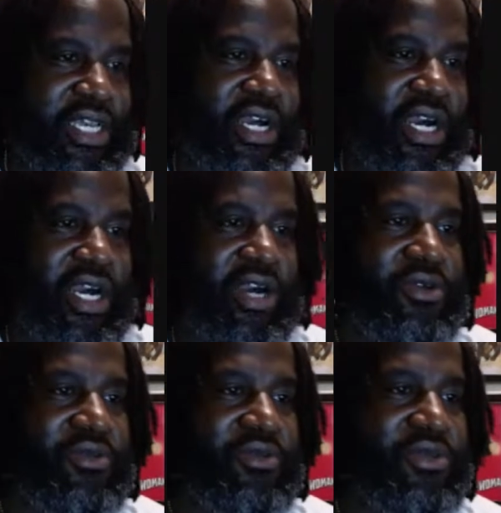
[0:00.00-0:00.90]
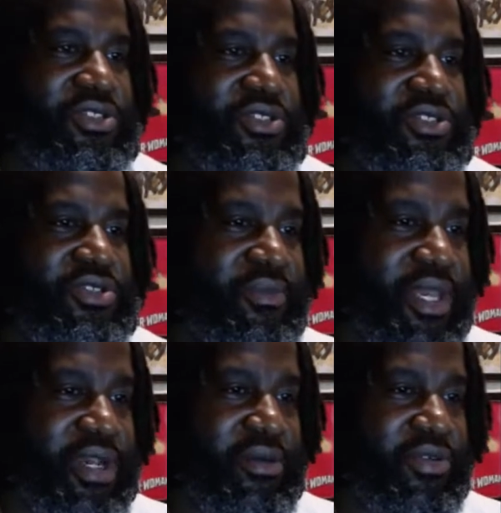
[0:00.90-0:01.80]
What you got
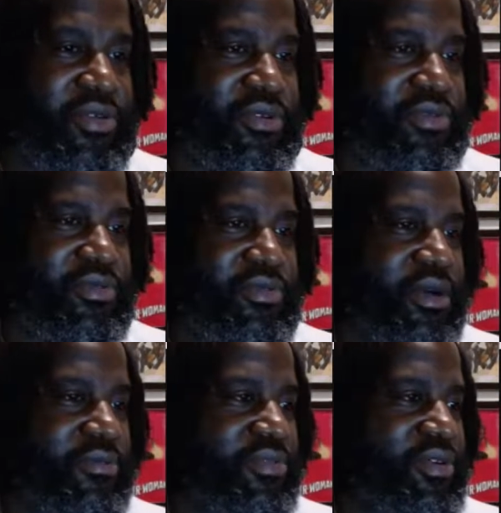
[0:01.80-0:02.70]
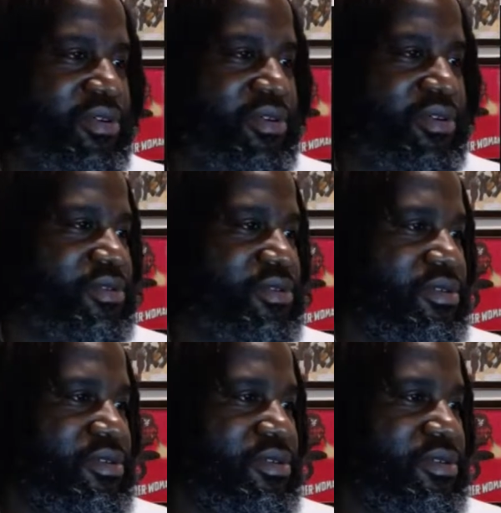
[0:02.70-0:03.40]
for me, Bell Boo? Bell Boo.